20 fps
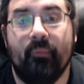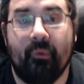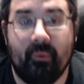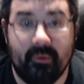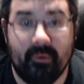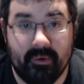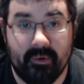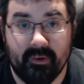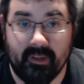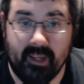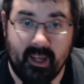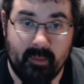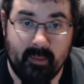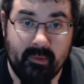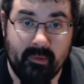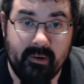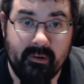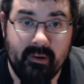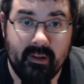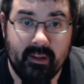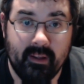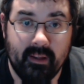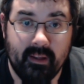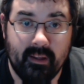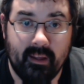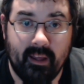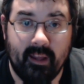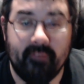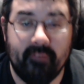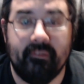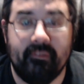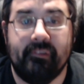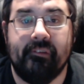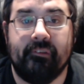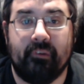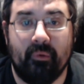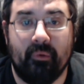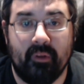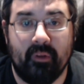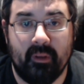Hoarder Gamer, and this is
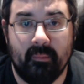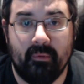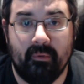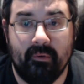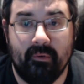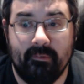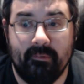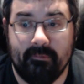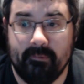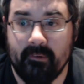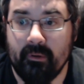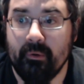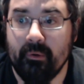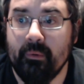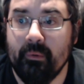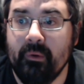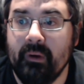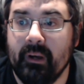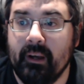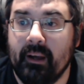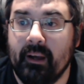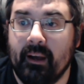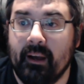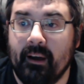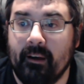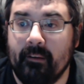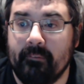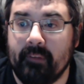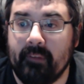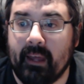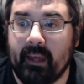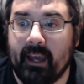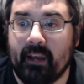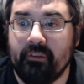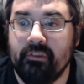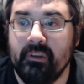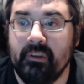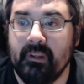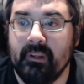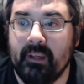going to be a review of
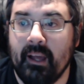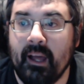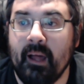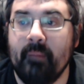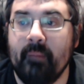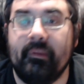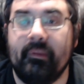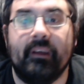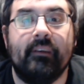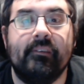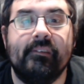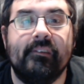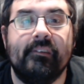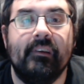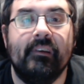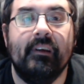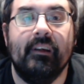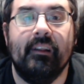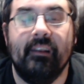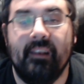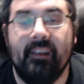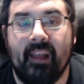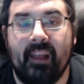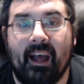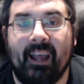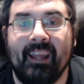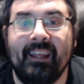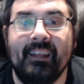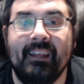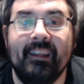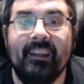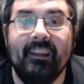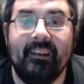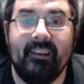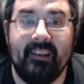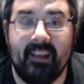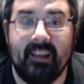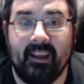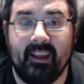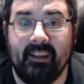Action Comics
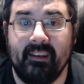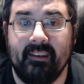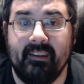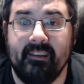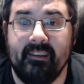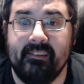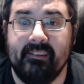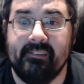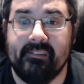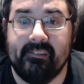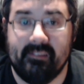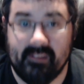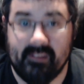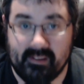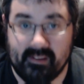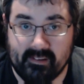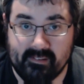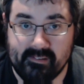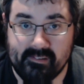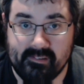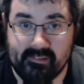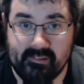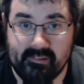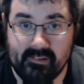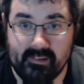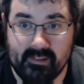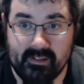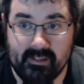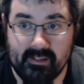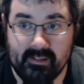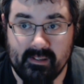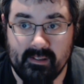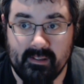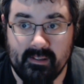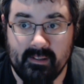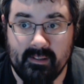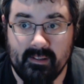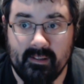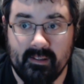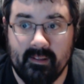996.
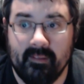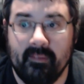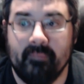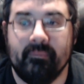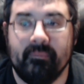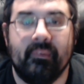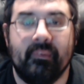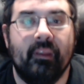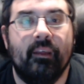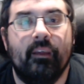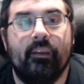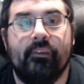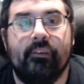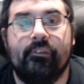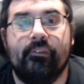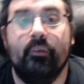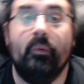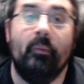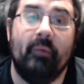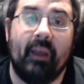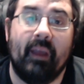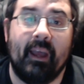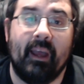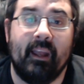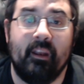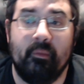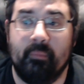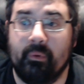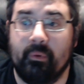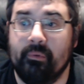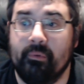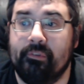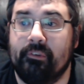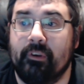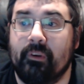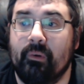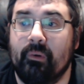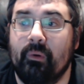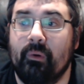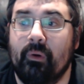Superman and Booster
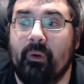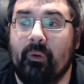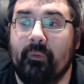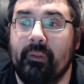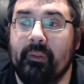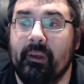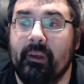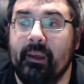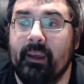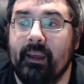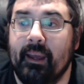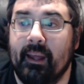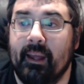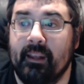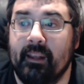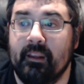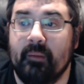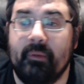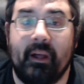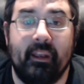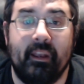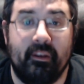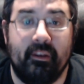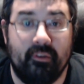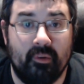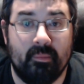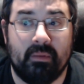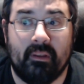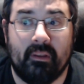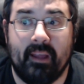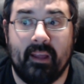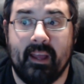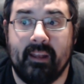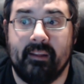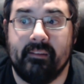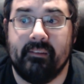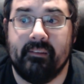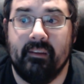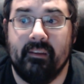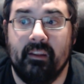Gold end up on a new
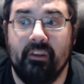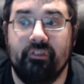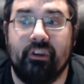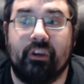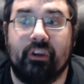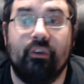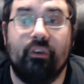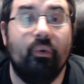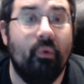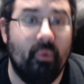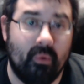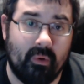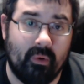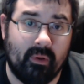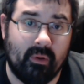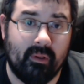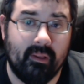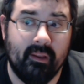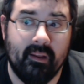planet, Jekuul,